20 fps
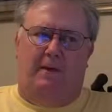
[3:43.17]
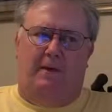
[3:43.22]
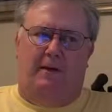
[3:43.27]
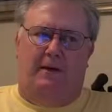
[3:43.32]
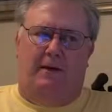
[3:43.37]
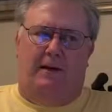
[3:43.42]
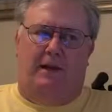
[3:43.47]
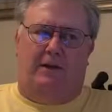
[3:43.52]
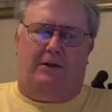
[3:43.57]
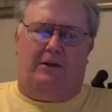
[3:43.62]

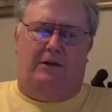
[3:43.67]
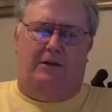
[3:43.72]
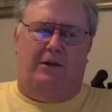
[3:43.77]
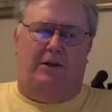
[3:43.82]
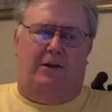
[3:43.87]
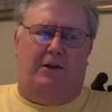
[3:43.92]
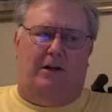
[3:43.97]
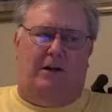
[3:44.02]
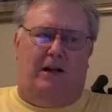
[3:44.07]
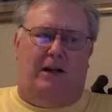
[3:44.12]
Now it's good
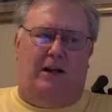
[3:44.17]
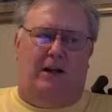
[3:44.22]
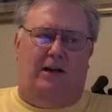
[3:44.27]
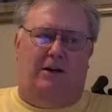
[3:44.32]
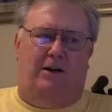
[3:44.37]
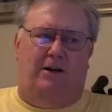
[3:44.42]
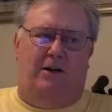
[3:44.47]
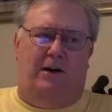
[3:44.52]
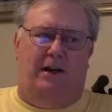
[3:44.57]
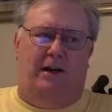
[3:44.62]
and
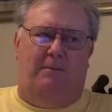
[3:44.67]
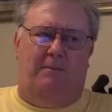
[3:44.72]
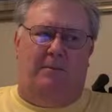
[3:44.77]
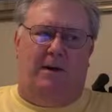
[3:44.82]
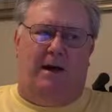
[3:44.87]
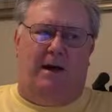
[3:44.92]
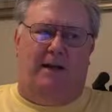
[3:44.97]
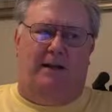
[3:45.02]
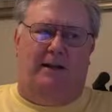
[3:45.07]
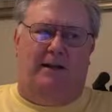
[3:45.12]
clear in
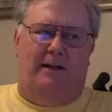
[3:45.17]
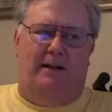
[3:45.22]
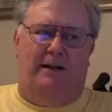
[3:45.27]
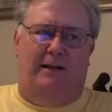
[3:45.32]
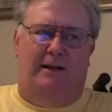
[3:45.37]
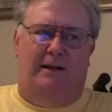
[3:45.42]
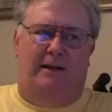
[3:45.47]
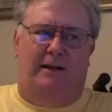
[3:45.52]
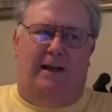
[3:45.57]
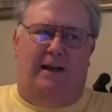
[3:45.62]
my
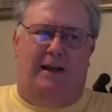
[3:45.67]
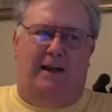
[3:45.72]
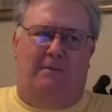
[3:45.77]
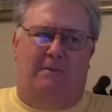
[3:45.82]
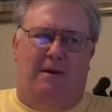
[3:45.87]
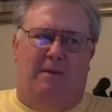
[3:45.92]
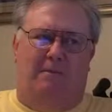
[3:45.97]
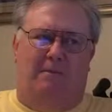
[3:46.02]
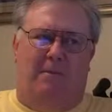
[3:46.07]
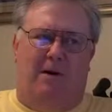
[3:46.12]

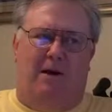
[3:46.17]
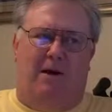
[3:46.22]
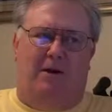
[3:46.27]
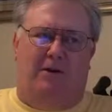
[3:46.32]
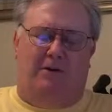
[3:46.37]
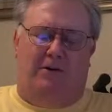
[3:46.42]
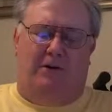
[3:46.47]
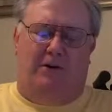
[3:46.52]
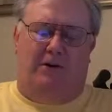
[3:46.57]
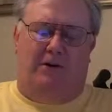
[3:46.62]

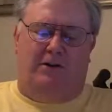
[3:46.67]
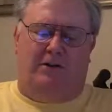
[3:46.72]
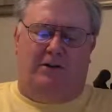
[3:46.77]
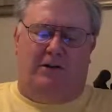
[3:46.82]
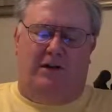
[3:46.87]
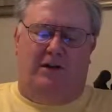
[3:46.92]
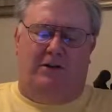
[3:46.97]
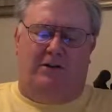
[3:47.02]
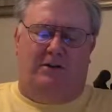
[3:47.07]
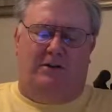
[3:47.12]
monitor here, as
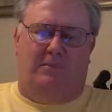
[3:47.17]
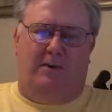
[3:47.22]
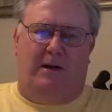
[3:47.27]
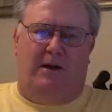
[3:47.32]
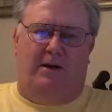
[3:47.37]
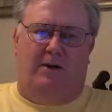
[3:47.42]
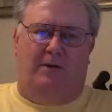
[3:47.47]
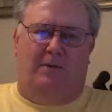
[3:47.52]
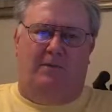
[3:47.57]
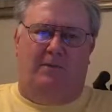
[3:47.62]
clear as a
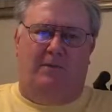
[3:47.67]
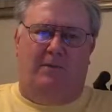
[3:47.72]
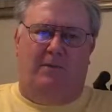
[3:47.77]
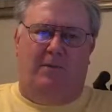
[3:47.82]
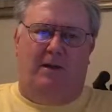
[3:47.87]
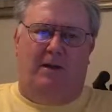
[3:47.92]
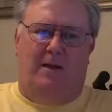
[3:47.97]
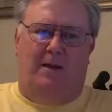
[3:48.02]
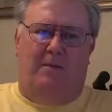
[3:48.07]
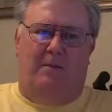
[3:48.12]
bell.
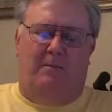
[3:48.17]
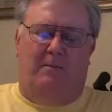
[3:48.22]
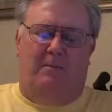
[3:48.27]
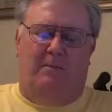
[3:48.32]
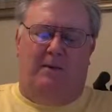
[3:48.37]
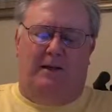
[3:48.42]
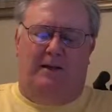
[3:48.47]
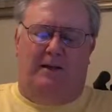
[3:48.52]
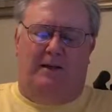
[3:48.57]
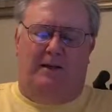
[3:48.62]

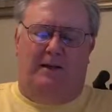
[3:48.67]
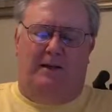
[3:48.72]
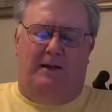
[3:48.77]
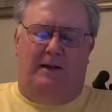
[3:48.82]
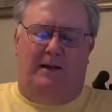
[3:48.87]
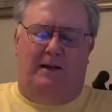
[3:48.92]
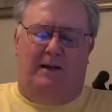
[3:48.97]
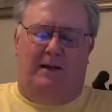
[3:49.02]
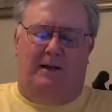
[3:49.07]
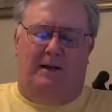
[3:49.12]
But
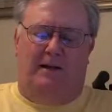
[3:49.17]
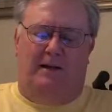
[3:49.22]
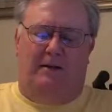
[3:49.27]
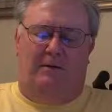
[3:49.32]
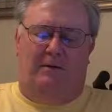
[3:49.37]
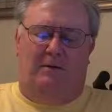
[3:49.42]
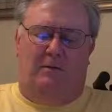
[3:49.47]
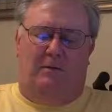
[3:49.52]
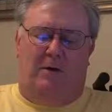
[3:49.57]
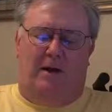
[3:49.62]

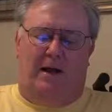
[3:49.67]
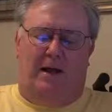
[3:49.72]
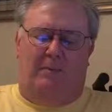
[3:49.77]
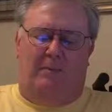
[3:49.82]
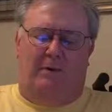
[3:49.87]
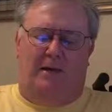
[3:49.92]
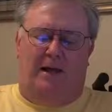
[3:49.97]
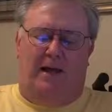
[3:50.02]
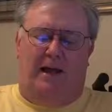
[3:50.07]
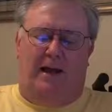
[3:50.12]
what
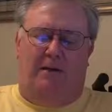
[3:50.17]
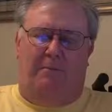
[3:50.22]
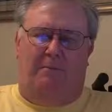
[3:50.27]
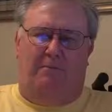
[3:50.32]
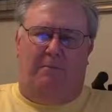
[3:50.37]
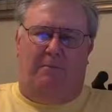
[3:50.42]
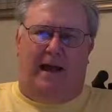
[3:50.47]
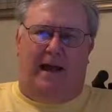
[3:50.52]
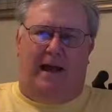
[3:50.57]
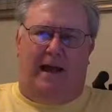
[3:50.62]
I'm
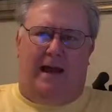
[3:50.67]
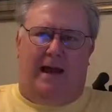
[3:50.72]
getting back